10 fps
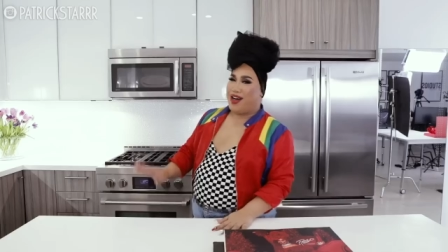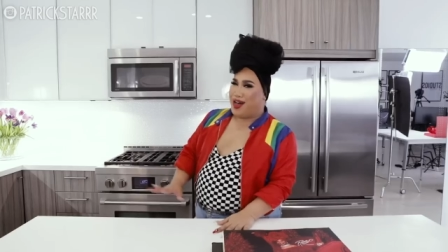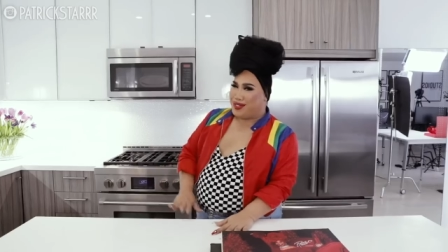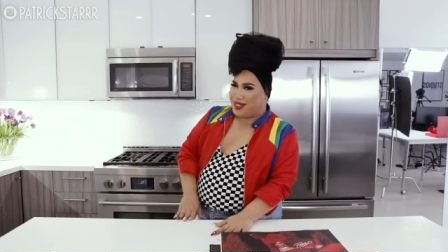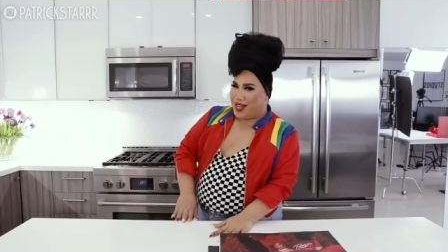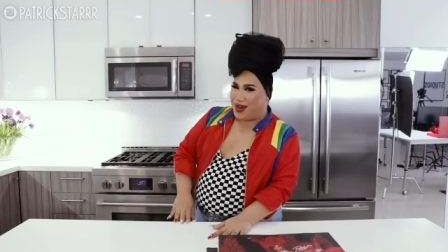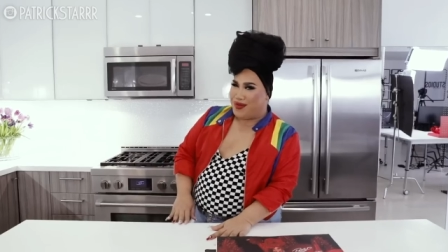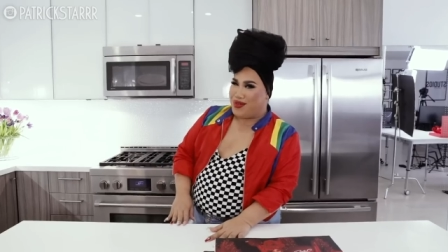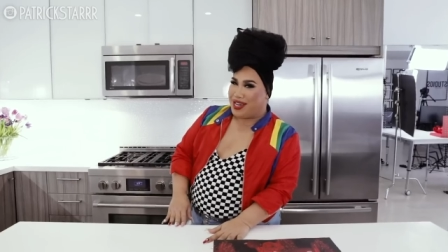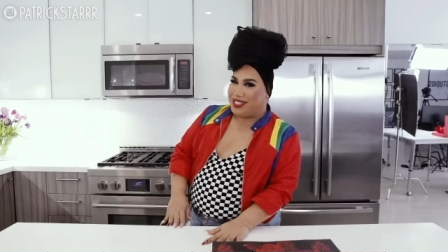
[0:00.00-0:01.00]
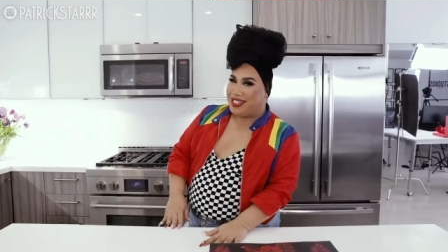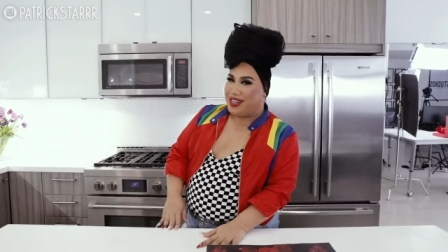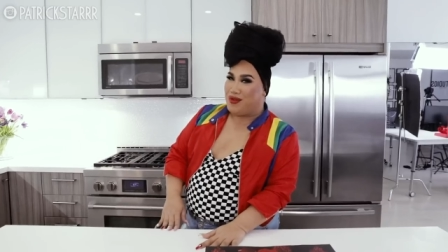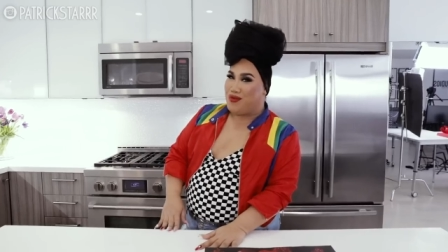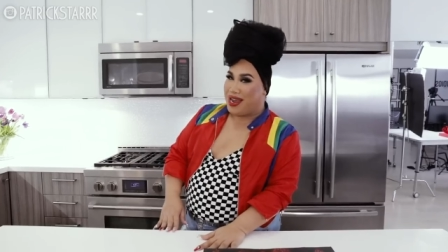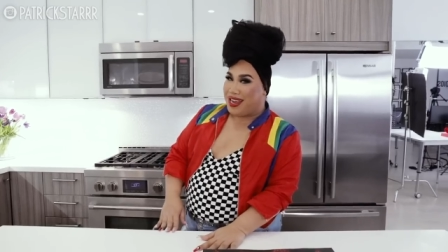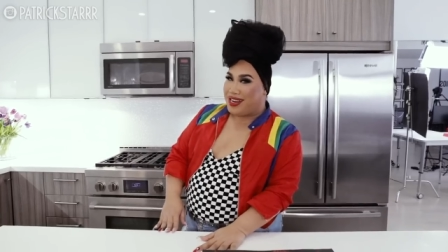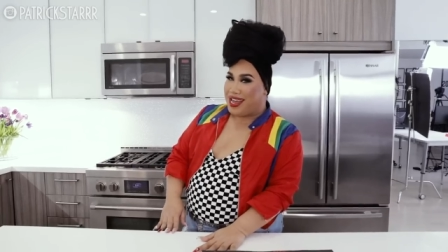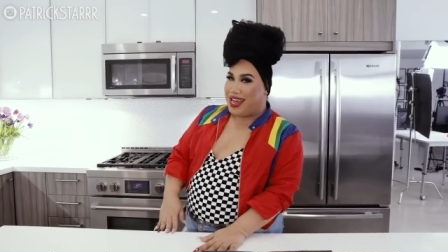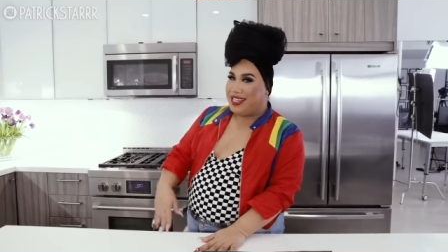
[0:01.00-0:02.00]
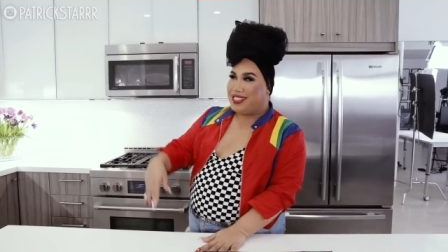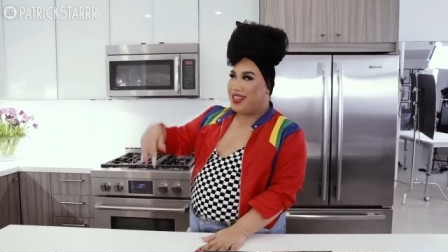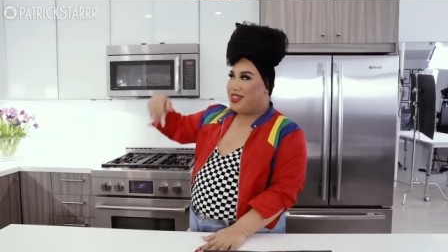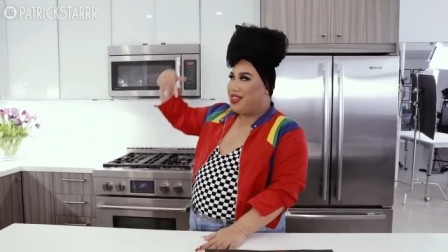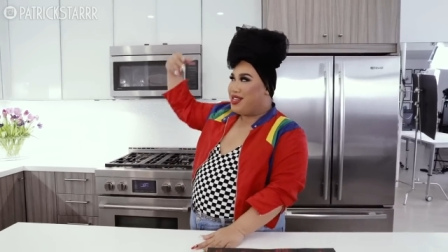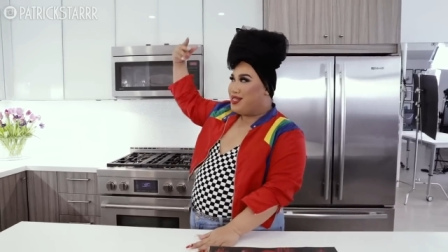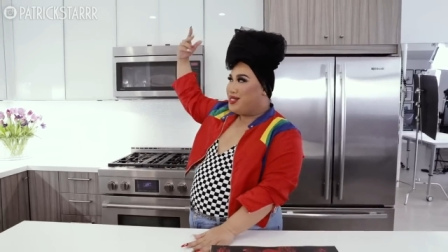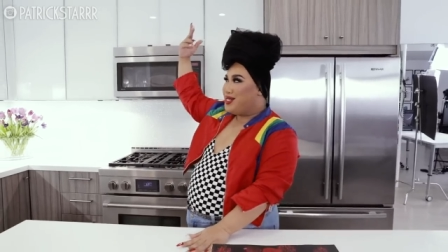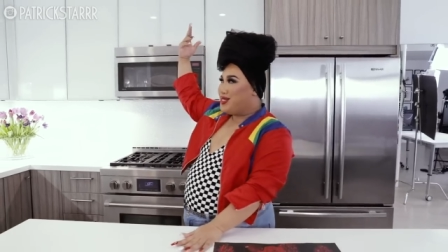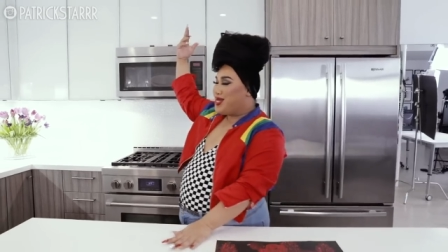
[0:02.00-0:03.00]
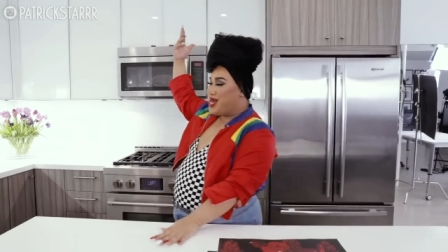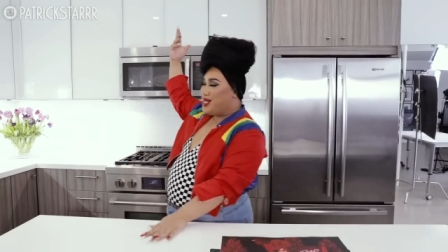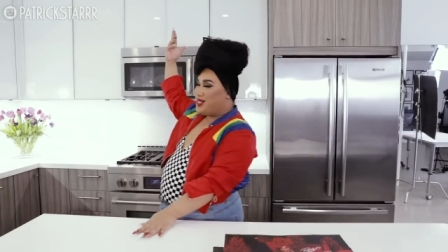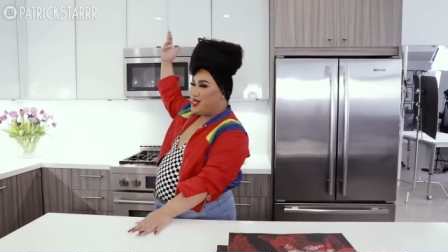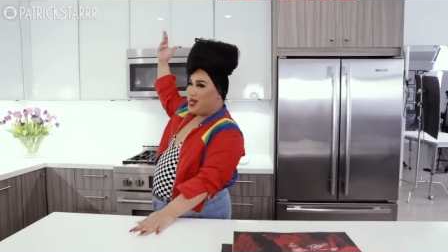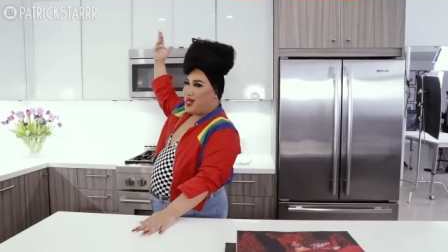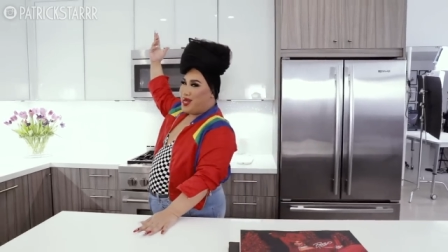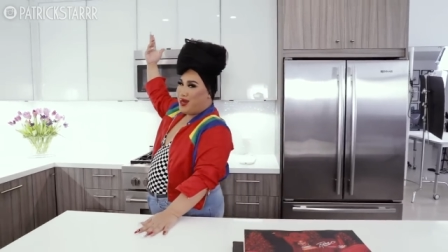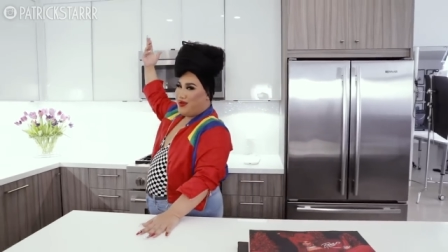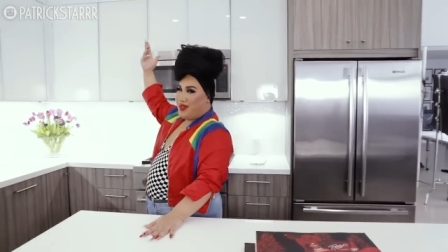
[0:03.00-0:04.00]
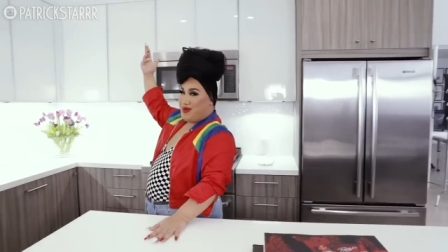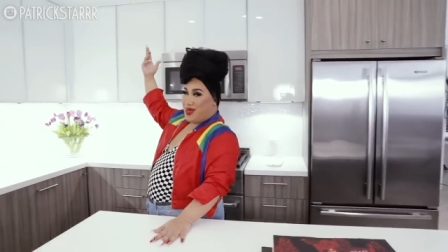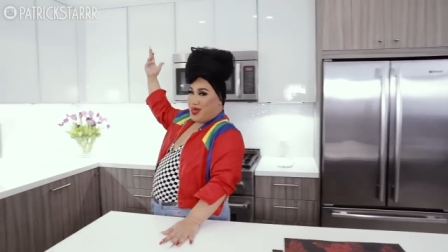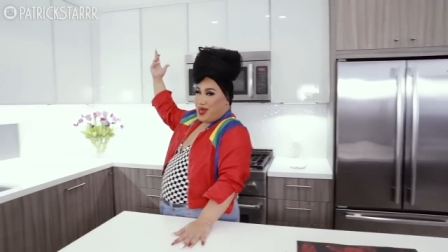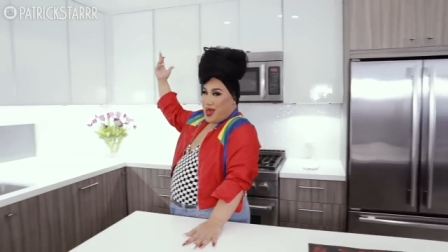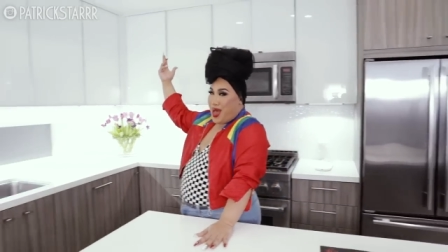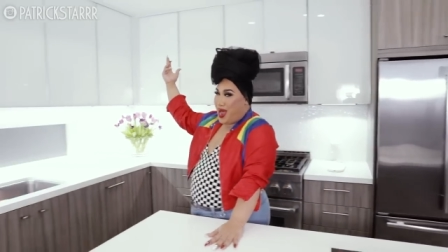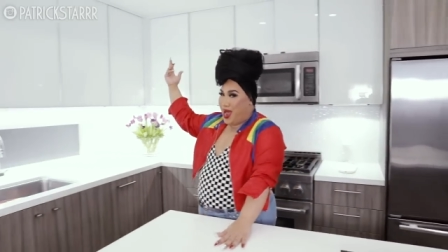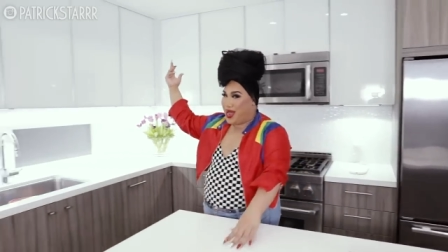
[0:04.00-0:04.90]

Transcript: Also, if you guys didn't recognize, does this kitchen look familiar?